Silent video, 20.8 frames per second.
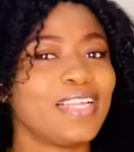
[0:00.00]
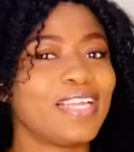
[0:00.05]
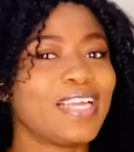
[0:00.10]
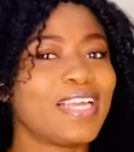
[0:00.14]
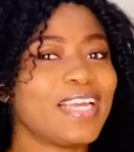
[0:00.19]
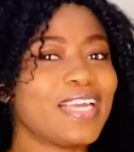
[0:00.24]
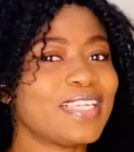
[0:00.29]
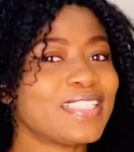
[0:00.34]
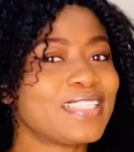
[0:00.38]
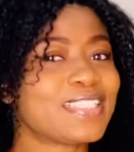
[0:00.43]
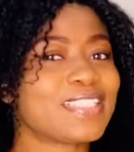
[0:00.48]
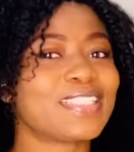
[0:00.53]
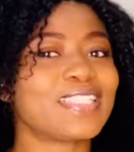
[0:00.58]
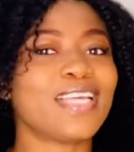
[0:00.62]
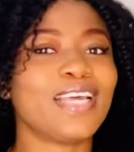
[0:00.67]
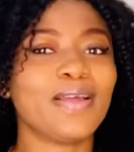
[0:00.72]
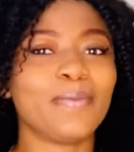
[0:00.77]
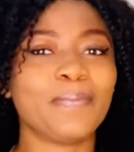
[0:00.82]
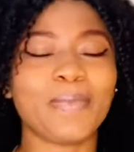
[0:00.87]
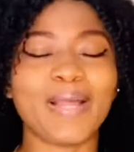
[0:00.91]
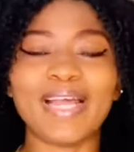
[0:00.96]
Guess,
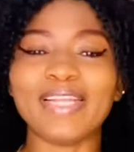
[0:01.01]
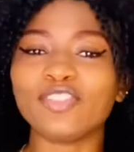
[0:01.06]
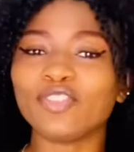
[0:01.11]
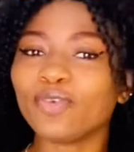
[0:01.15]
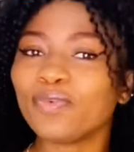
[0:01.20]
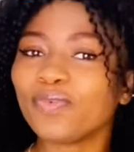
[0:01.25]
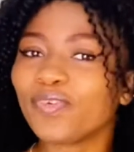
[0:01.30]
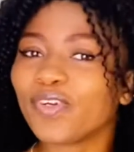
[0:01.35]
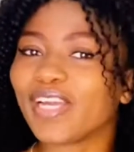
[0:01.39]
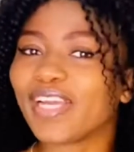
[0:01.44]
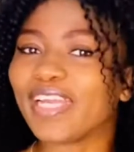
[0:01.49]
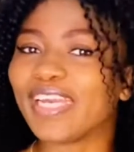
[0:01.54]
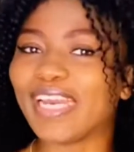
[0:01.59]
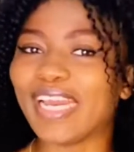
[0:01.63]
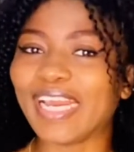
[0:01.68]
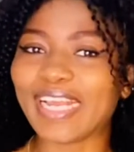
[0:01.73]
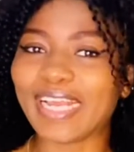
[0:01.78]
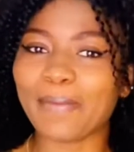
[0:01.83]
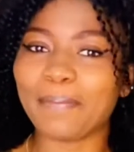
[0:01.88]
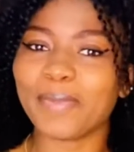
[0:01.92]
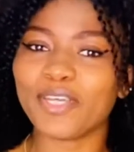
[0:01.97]
and don't forget,
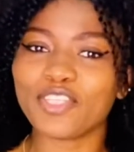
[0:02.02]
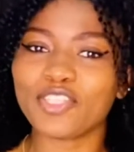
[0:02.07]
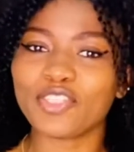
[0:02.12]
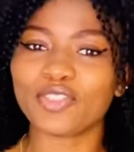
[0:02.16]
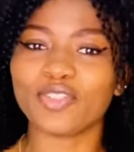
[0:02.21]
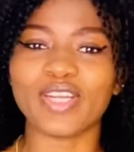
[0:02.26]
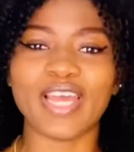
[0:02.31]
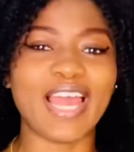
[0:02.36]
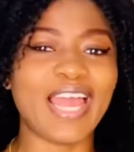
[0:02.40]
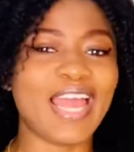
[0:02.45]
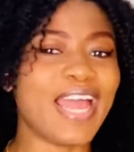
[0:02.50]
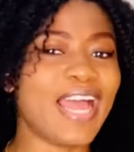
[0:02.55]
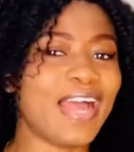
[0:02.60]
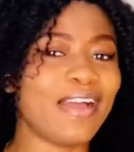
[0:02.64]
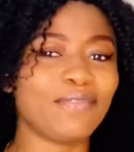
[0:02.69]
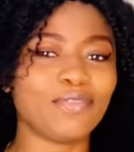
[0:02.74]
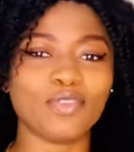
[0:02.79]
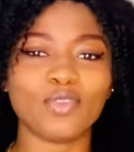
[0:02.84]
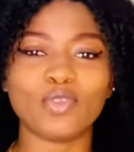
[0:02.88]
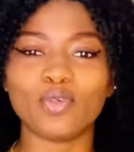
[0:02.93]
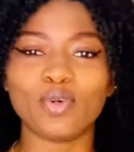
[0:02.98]
like I mentioned, I
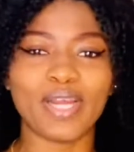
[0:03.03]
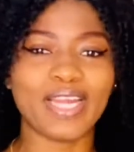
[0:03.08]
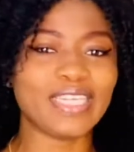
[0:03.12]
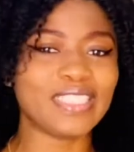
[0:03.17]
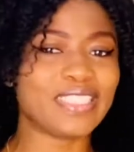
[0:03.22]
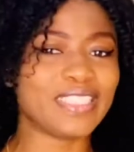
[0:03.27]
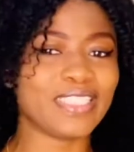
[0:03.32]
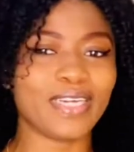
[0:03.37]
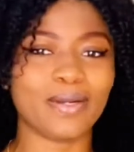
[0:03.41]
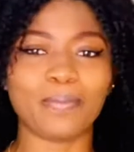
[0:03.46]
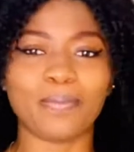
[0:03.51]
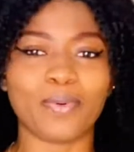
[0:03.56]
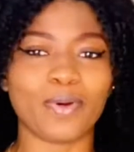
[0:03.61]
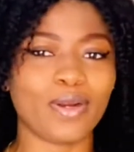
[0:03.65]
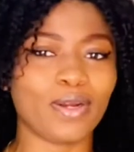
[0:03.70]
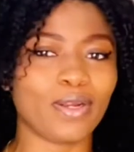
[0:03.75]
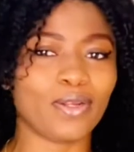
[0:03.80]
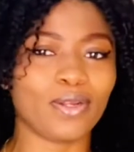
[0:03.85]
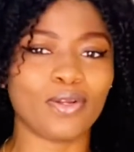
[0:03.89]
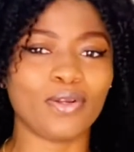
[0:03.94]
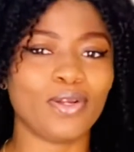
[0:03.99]
have no idea
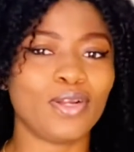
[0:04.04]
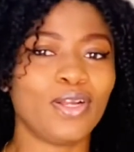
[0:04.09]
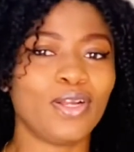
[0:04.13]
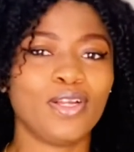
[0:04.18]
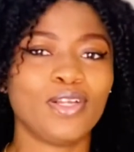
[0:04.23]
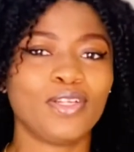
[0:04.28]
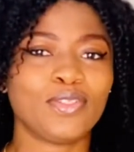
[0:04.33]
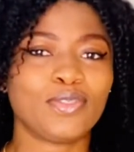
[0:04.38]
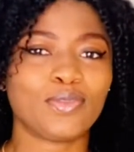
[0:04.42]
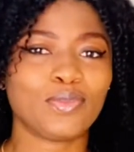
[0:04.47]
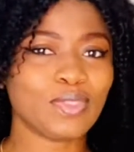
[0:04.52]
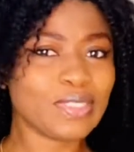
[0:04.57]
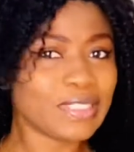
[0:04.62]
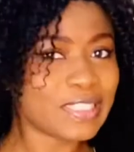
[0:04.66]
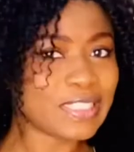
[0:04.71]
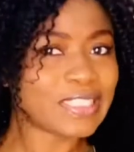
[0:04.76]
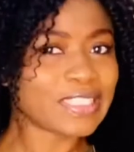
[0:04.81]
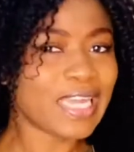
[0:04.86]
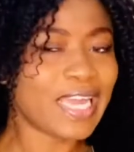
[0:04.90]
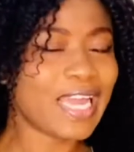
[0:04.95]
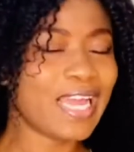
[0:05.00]
prior to
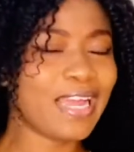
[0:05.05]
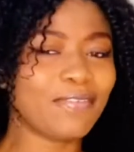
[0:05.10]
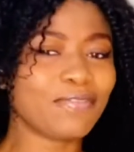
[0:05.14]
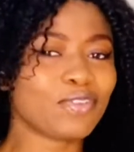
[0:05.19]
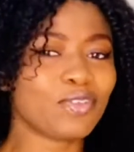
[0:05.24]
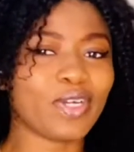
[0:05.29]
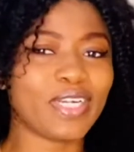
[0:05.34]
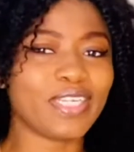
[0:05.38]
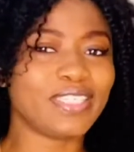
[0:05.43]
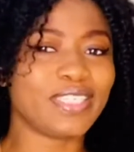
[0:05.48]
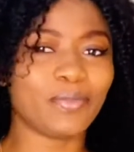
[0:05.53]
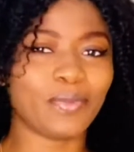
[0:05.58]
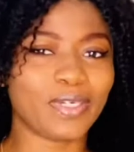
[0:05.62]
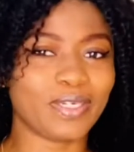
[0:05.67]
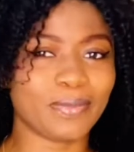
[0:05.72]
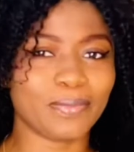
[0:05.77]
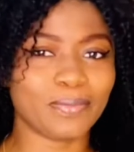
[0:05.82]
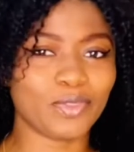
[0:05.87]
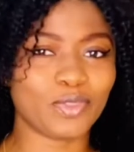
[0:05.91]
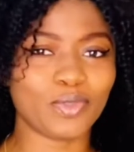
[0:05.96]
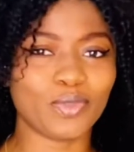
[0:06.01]
this. I have no idea what
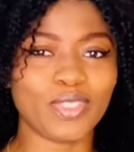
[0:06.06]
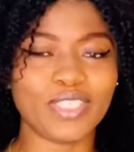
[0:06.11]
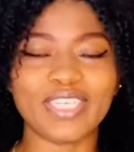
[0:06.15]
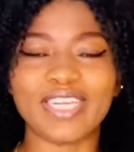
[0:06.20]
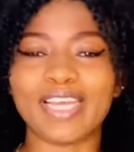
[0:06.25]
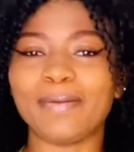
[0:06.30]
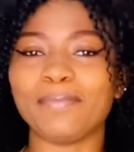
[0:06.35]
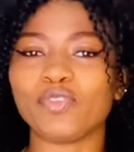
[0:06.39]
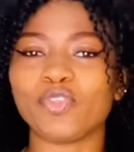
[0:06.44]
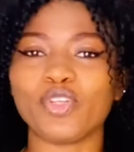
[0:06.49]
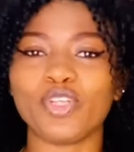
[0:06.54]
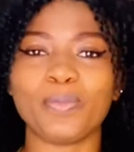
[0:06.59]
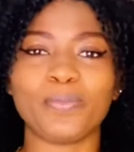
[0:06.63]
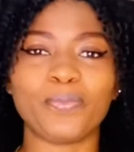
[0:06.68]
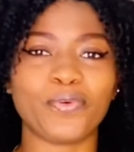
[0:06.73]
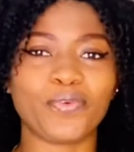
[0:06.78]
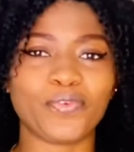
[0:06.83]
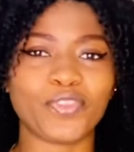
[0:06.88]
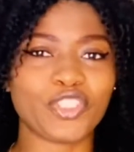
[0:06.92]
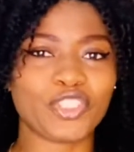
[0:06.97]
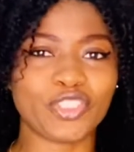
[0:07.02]
I'm doing. I'm not a
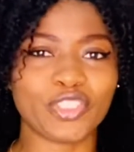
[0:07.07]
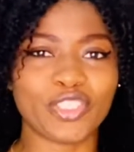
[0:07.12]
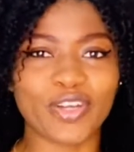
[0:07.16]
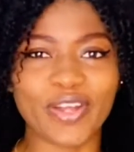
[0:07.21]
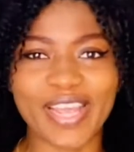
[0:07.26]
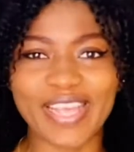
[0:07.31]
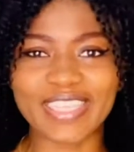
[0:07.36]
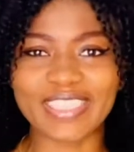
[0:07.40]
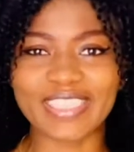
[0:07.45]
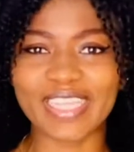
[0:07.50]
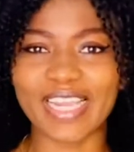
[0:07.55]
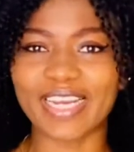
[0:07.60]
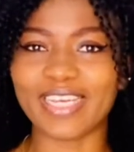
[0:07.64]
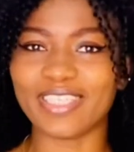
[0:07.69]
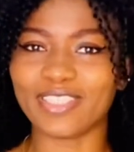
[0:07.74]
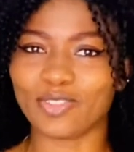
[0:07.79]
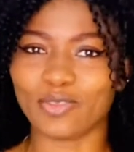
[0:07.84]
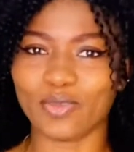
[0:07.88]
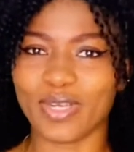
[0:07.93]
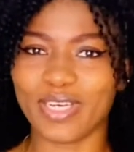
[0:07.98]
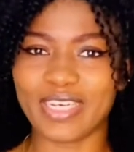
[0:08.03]
professional
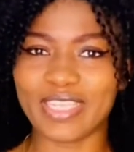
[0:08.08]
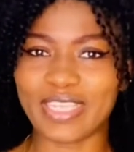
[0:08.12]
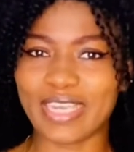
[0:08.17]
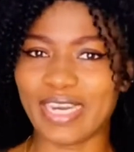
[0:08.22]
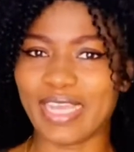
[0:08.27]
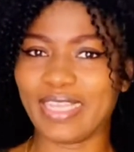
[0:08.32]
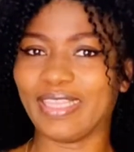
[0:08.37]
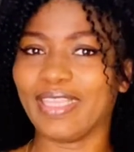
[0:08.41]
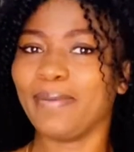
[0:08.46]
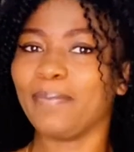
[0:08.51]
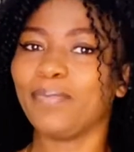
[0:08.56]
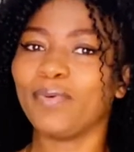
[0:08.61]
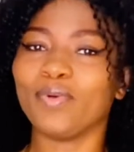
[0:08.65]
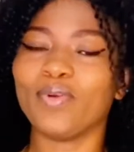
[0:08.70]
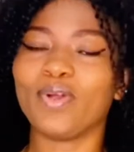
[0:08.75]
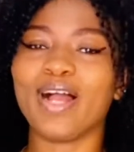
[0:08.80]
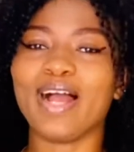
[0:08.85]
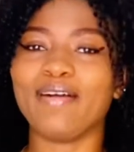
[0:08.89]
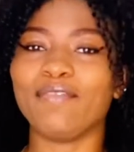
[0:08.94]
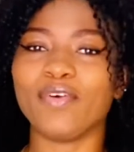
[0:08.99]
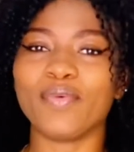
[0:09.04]
hairstylist or anything like that, but
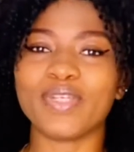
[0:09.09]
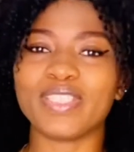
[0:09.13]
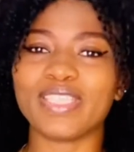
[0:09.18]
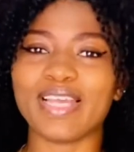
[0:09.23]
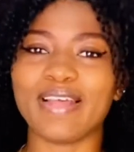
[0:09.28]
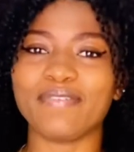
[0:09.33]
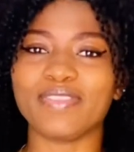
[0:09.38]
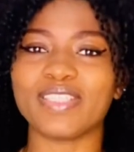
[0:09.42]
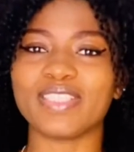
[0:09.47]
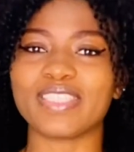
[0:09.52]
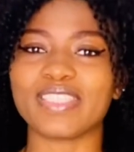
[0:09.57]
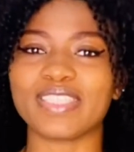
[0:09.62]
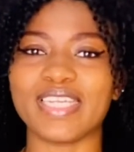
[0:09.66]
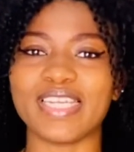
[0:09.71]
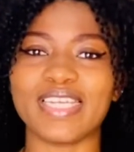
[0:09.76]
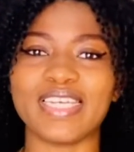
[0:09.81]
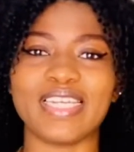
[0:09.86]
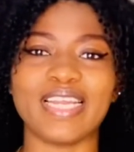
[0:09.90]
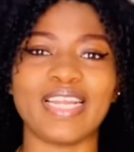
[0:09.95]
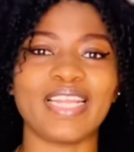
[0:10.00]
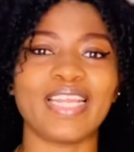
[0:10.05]
I've always had this
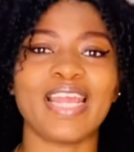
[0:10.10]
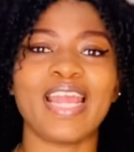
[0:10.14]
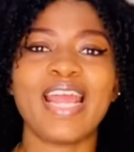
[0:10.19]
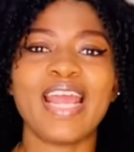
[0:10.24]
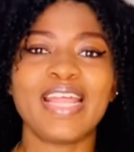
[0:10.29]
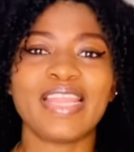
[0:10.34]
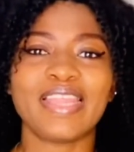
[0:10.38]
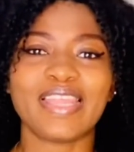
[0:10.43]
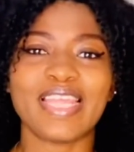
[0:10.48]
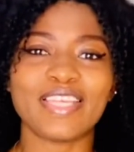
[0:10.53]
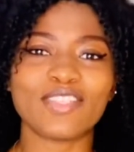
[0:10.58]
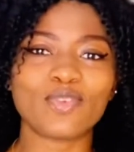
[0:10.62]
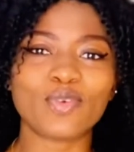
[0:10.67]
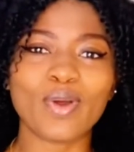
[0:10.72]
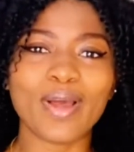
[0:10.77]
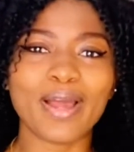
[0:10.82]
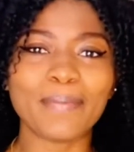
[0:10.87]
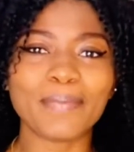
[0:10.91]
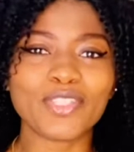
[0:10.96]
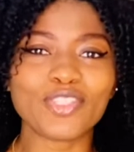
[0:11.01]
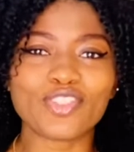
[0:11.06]
saying, like, there's no
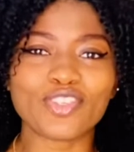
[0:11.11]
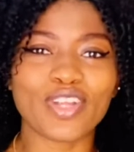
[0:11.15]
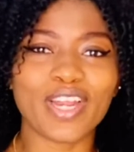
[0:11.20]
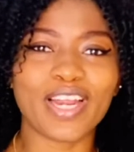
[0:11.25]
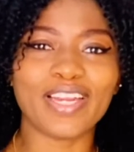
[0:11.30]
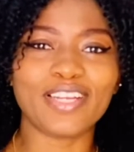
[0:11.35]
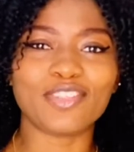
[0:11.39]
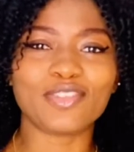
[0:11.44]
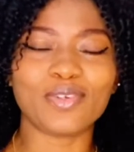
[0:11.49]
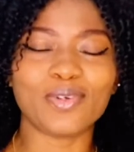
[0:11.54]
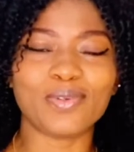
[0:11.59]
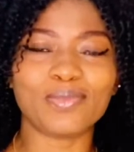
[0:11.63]
harm in trying. So